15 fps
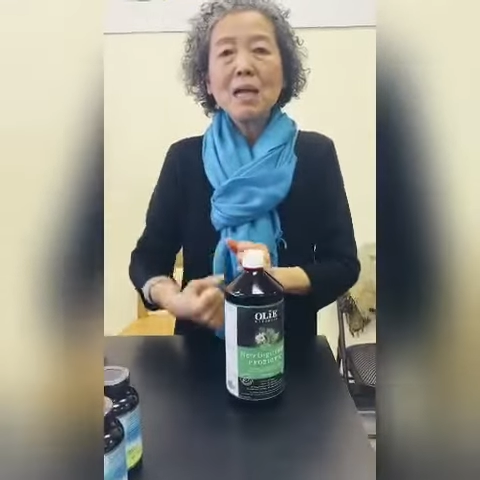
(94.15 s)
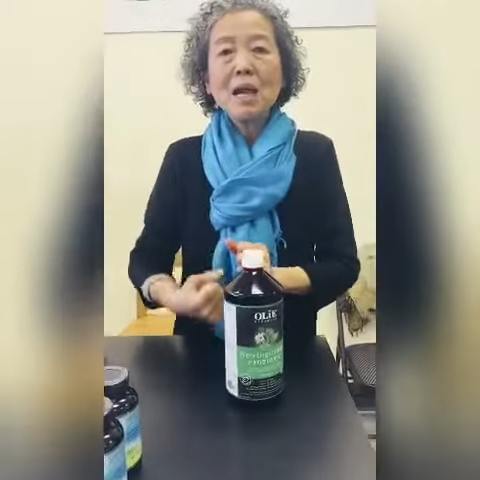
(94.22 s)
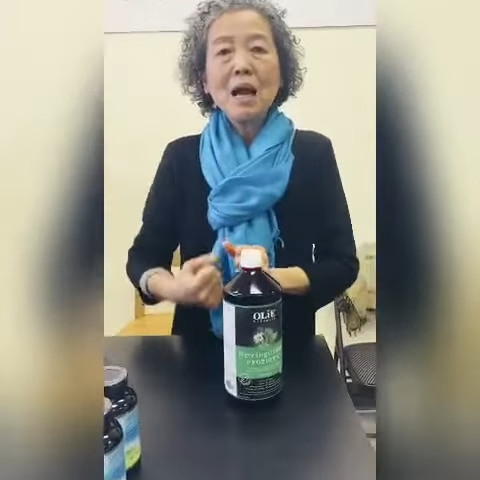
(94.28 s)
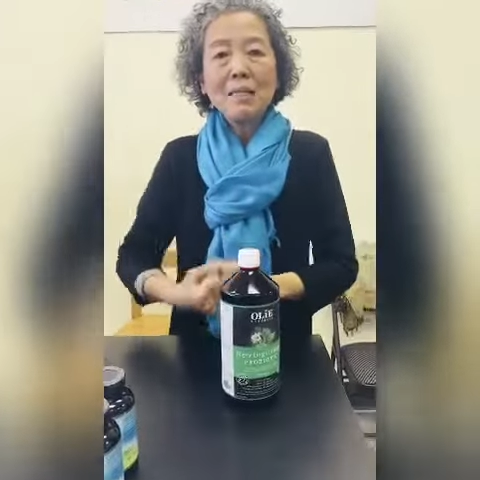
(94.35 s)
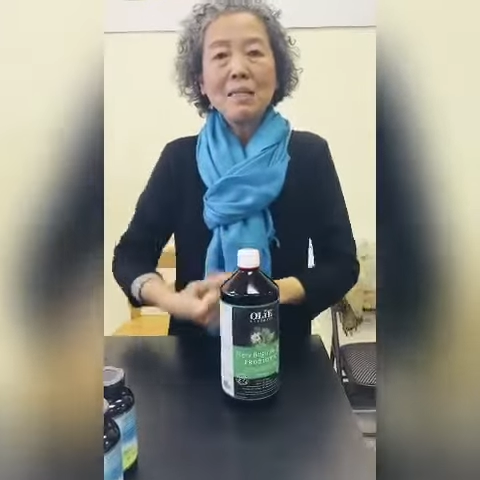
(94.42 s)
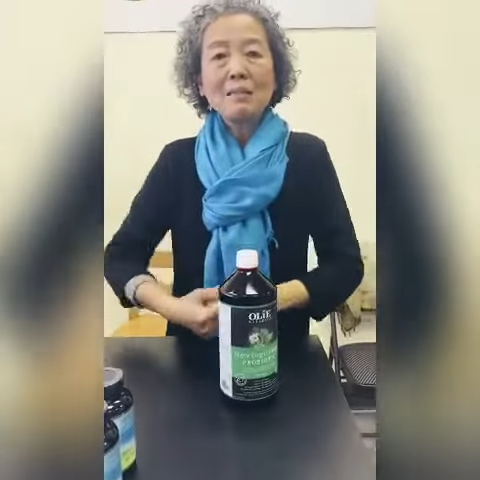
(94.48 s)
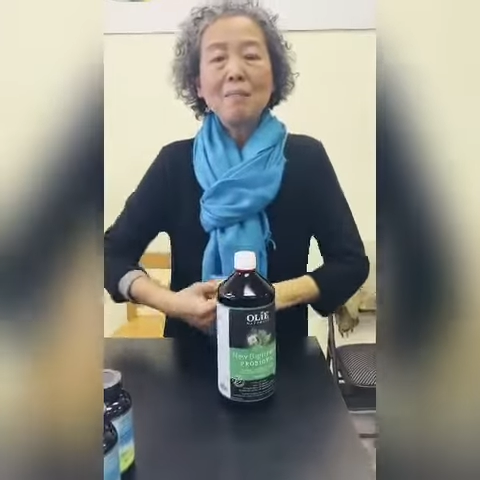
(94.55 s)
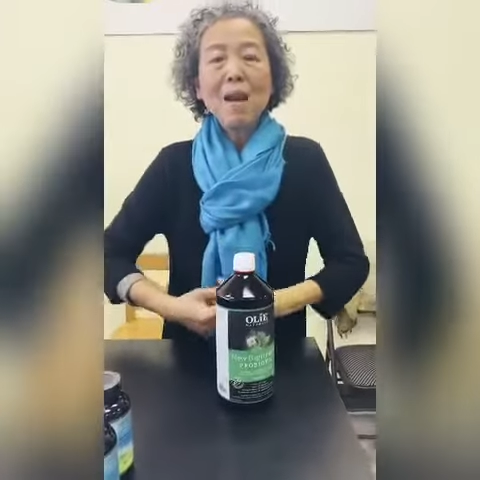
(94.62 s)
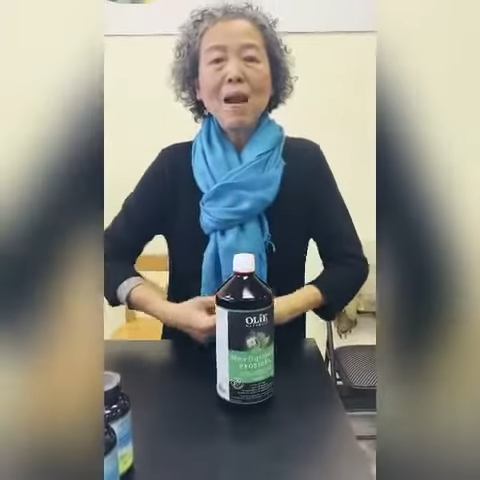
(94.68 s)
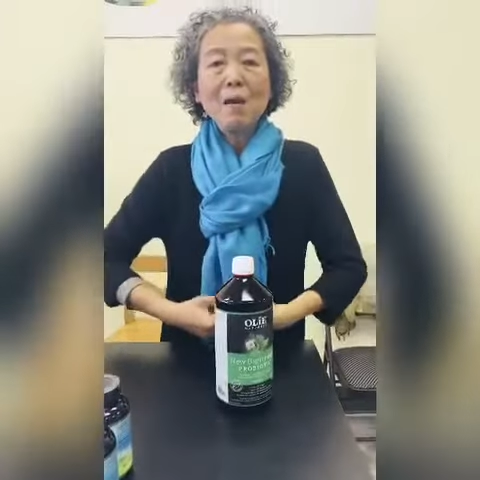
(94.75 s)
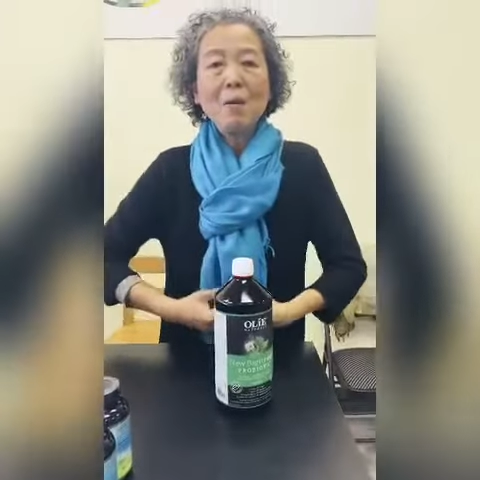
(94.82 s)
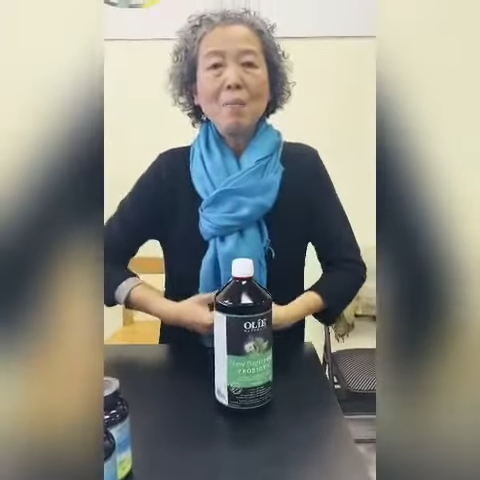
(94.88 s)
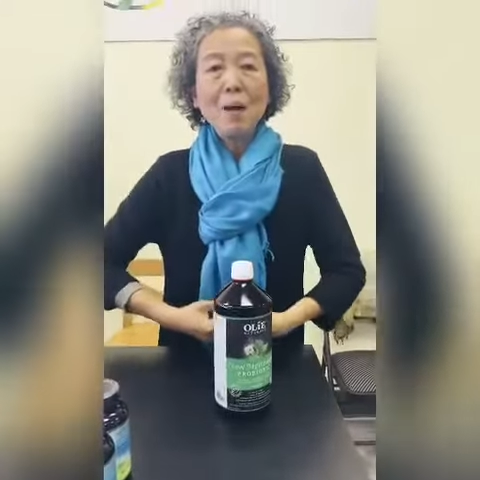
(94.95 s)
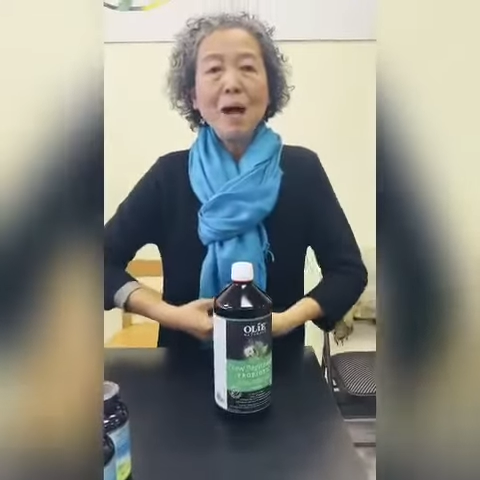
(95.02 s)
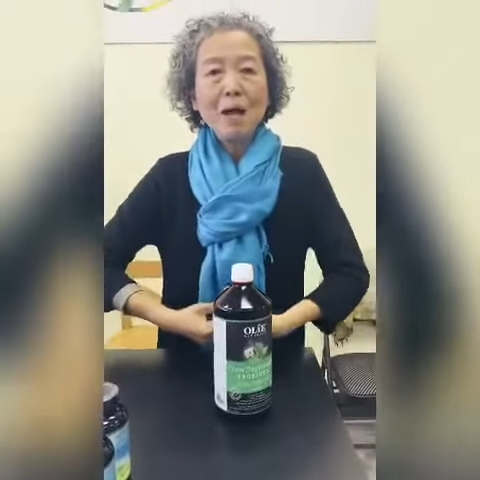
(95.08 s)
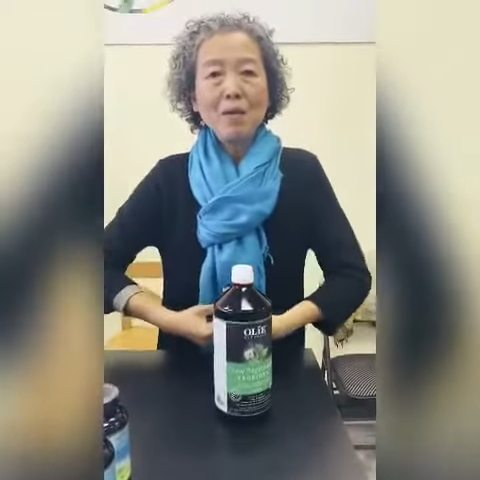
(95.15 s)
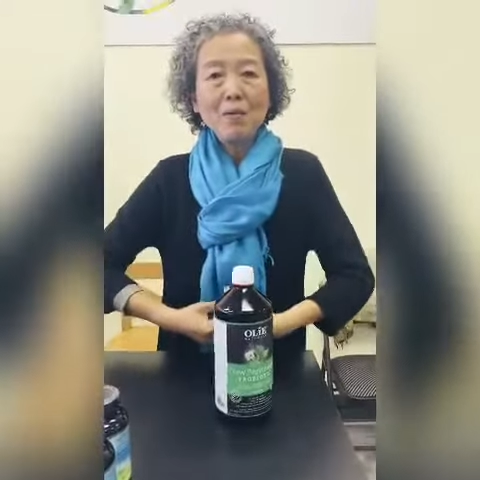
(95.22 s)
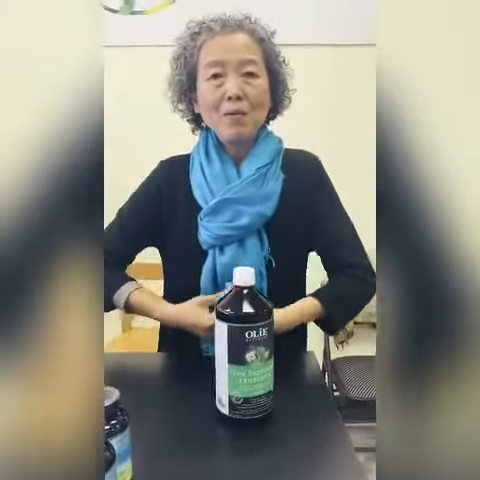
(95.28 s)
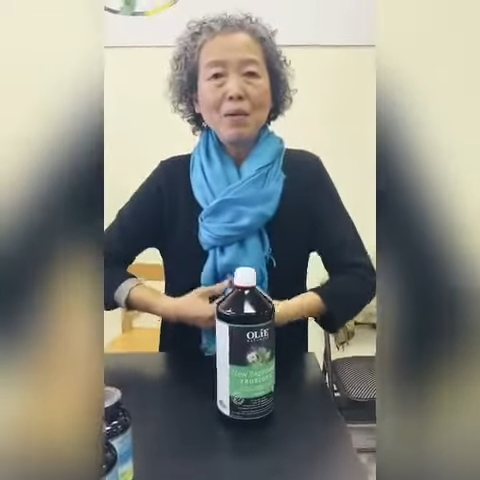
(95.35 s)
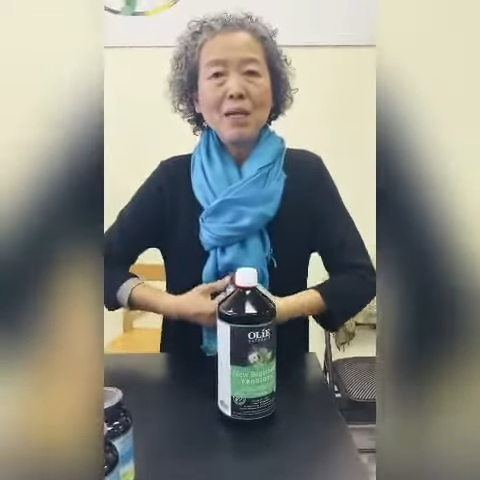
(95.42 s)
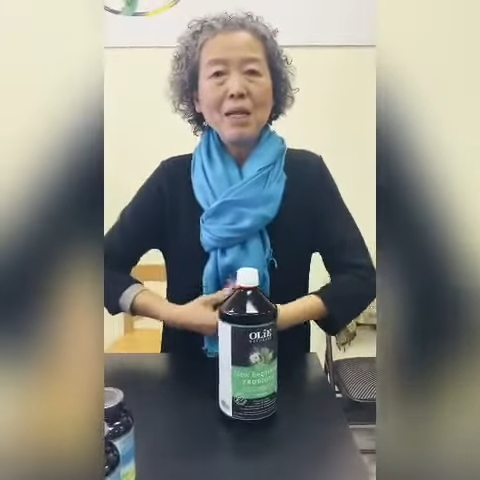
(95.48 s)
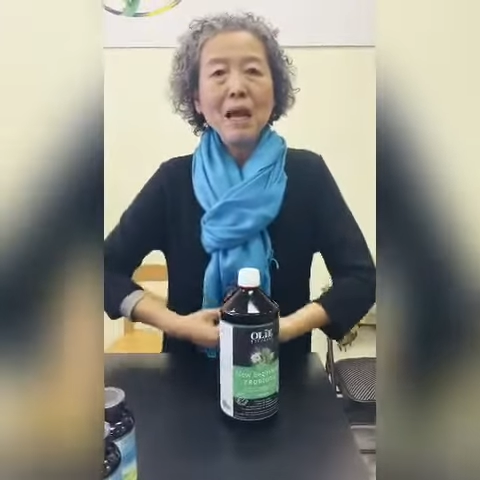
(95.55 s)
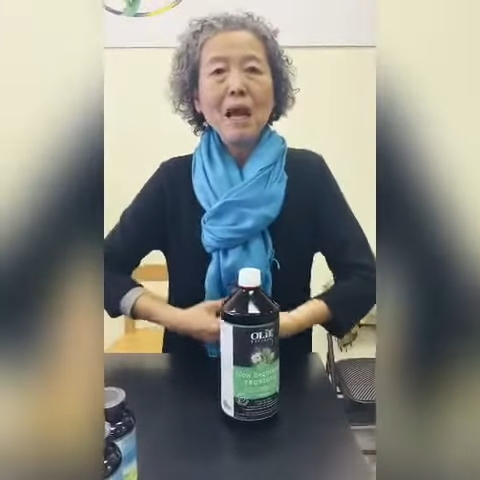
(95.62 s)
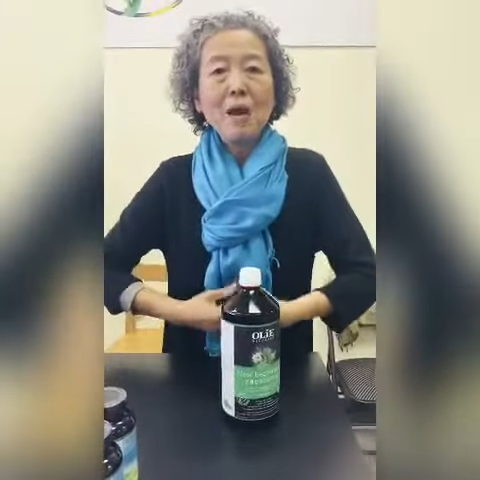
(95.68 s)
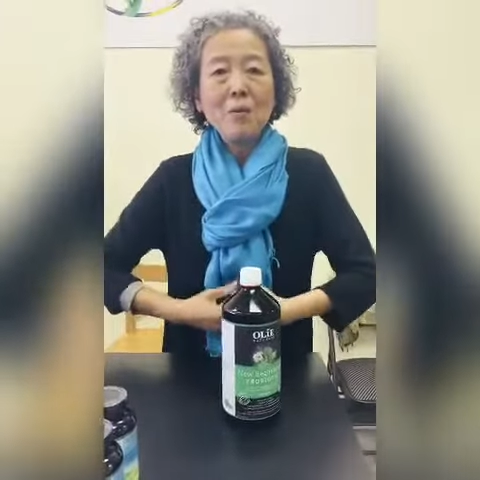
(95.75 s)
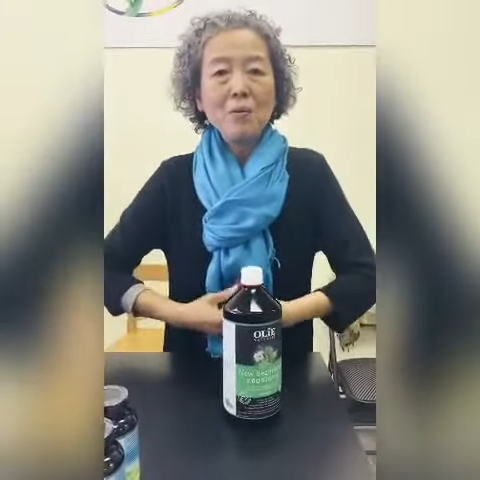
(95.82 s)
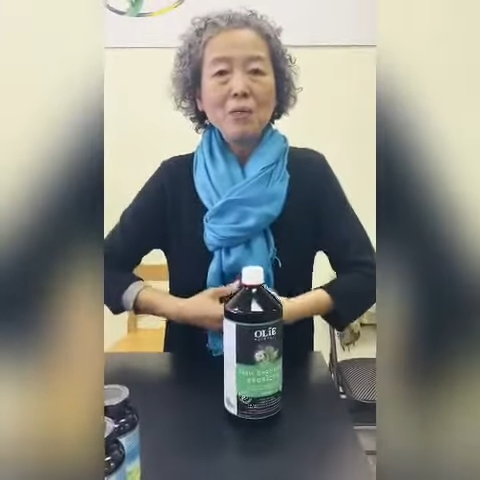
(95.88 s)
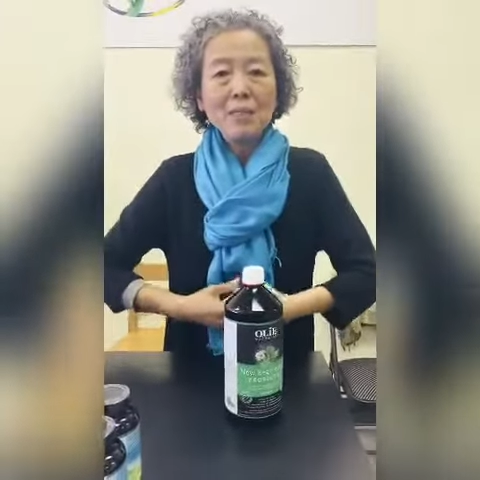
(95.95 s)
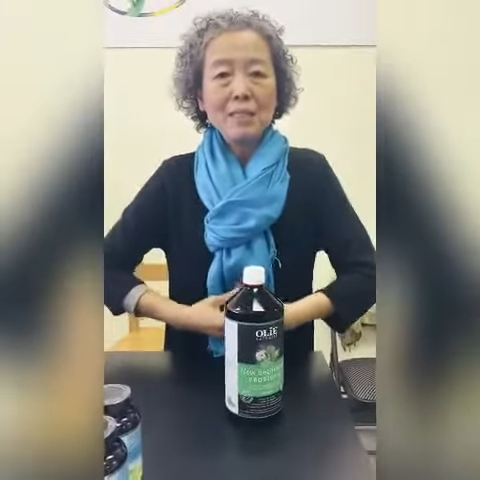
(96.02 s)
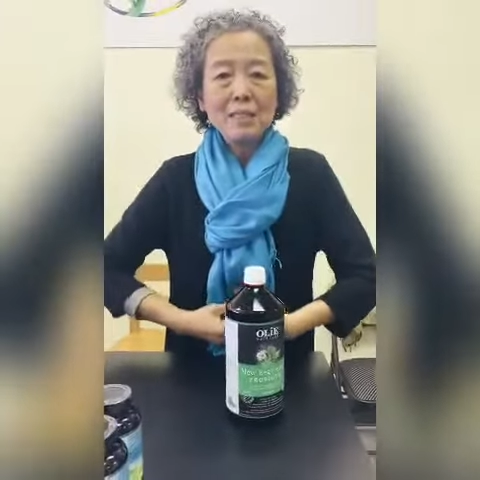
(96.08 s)
kinds of microbiome in
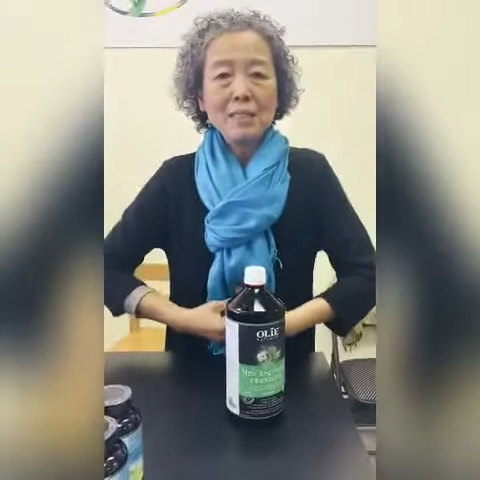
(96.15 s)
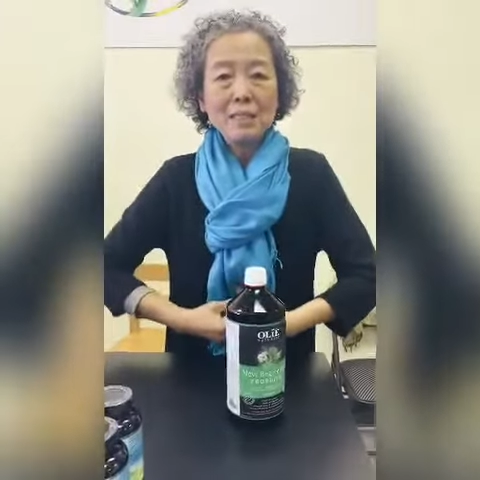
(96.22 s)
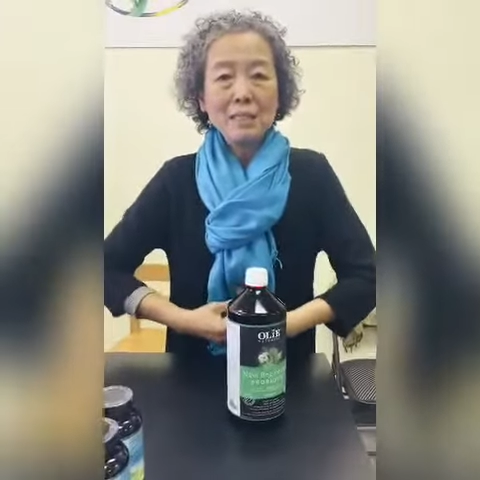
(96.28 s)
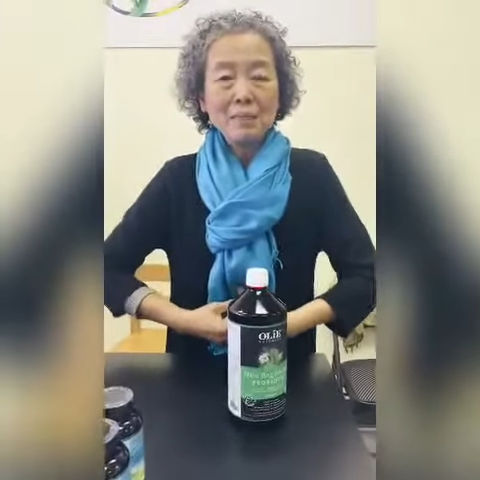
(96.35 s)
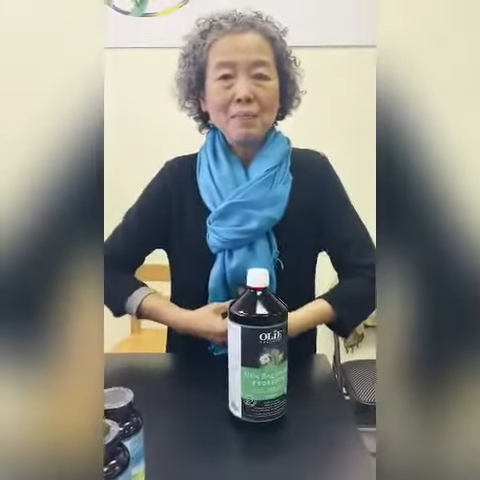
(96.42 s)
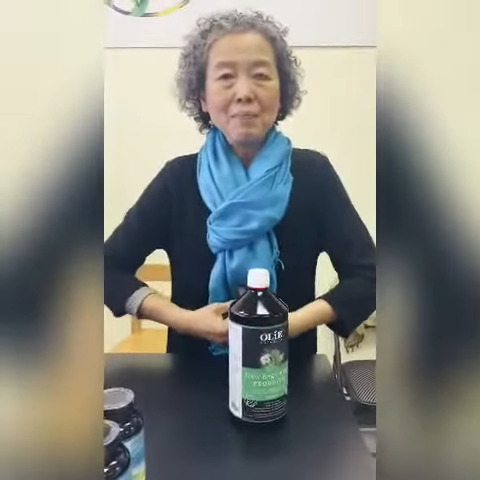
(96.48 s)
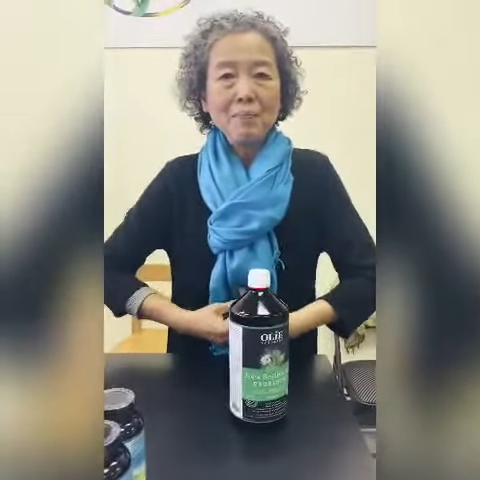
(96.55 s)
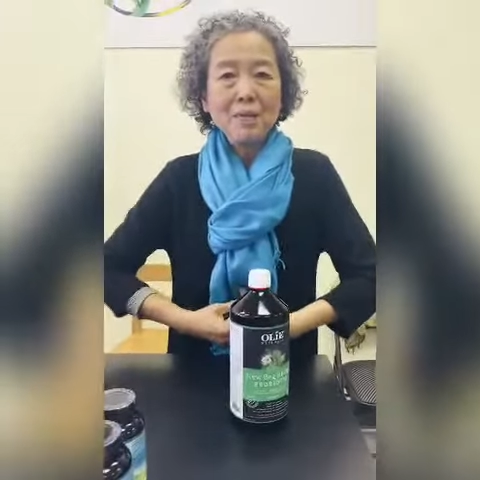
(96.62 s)
our system.